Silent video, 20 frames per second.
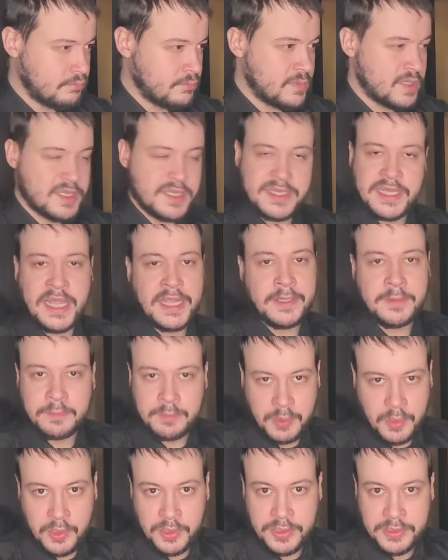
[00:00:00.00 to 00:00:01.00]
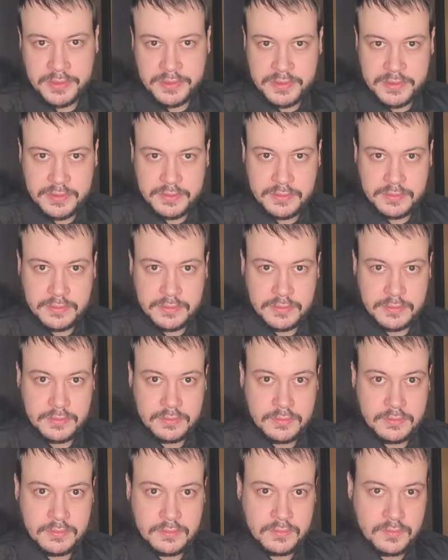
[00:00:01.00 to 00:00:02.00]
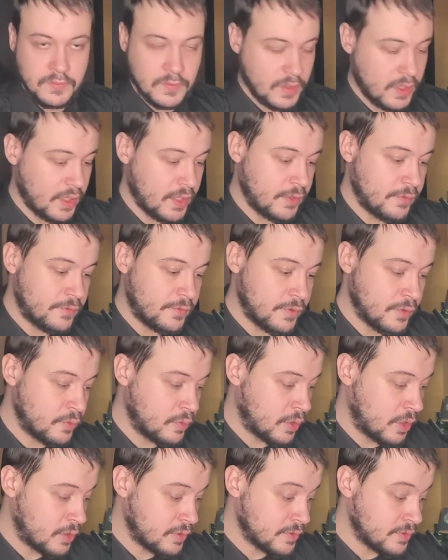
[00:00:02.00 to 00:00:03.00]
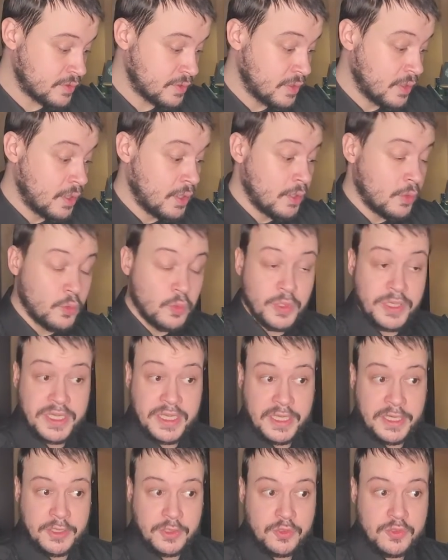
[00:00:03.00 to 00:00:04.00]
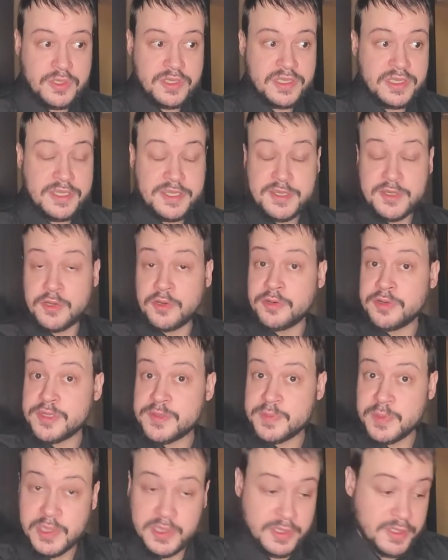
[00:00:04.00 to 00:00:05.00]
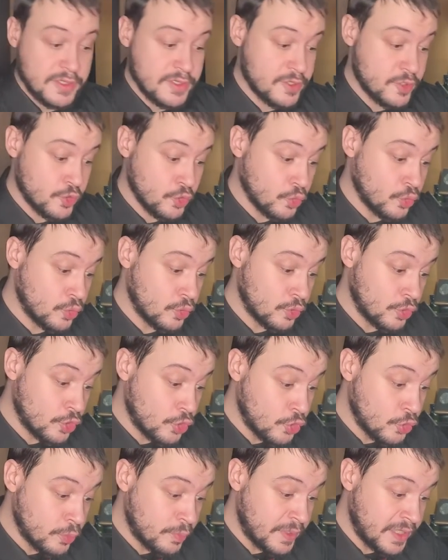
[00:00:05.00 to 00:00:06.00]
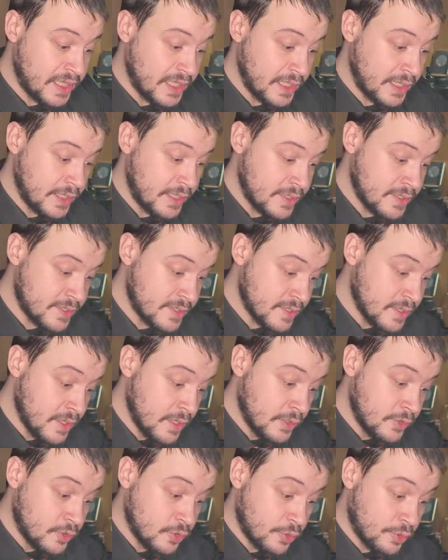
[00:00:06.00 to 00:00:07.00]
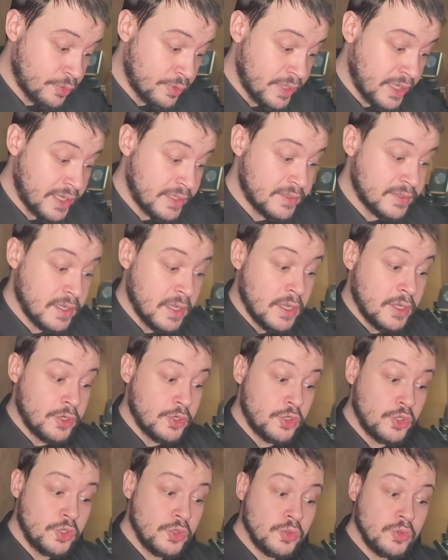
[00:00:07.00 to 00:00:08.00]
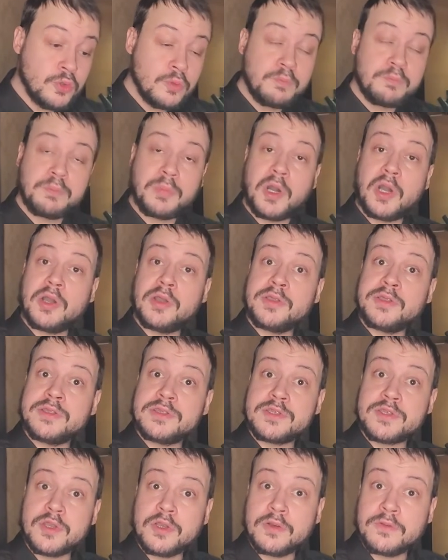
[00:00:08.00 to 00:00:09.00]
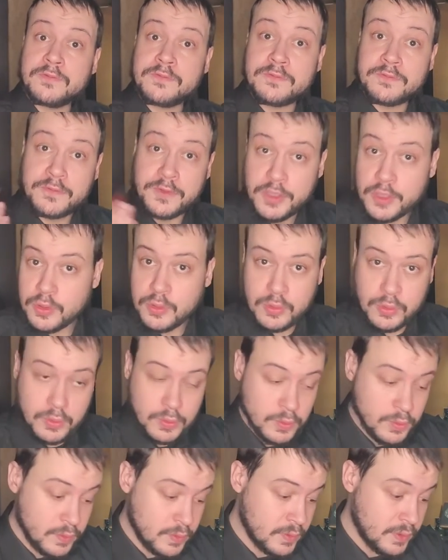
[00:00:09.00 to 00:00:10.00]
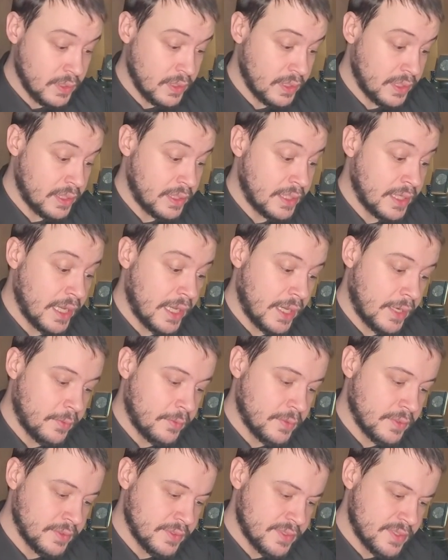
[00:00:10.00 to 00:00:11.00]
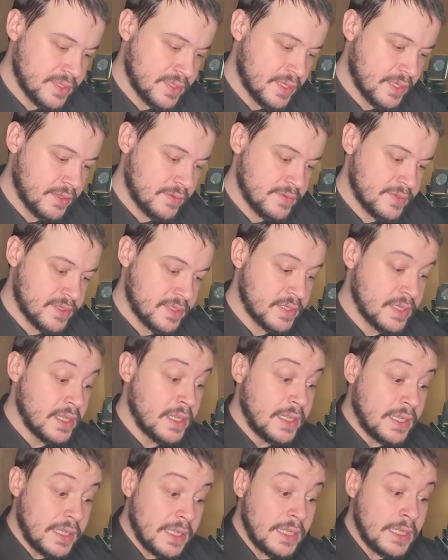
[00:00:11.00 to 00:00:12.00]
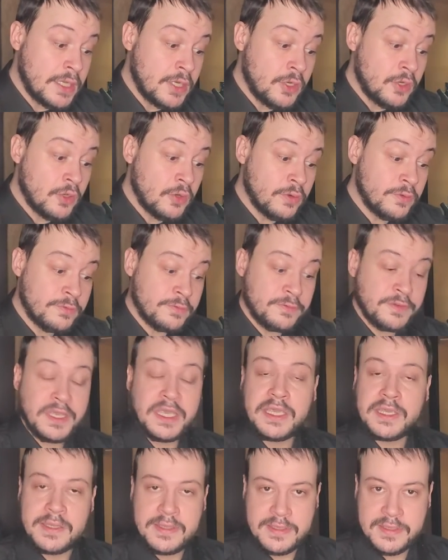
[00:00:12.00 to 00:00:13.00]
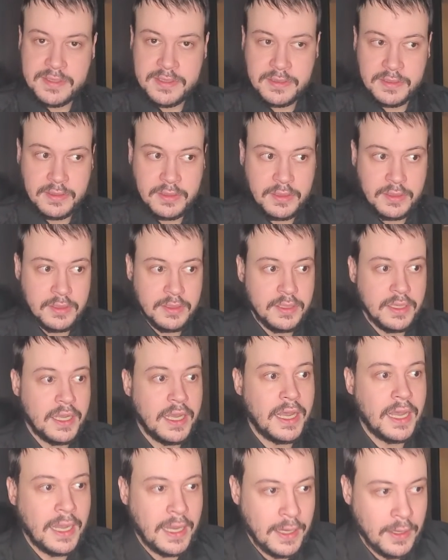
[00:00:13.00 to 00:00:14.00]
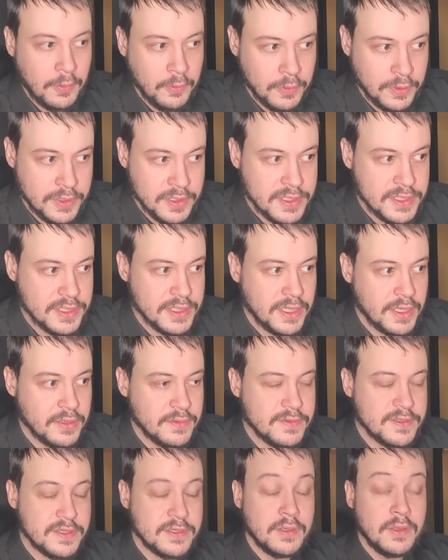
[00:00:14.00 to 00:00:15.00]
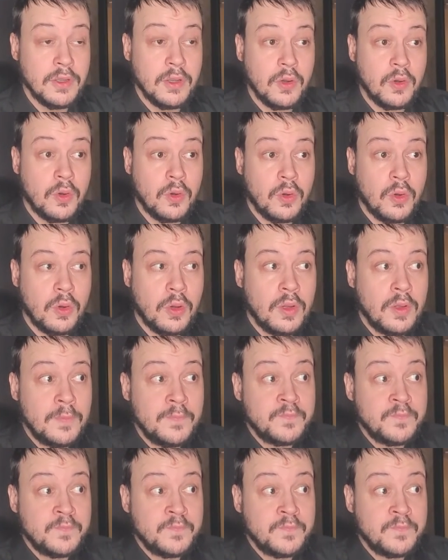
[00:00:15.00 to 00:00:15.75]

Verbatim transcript: standpoint, if you want, we can use this correspondence to new beginnings to create new points of view in ourselves, innovating ourselves or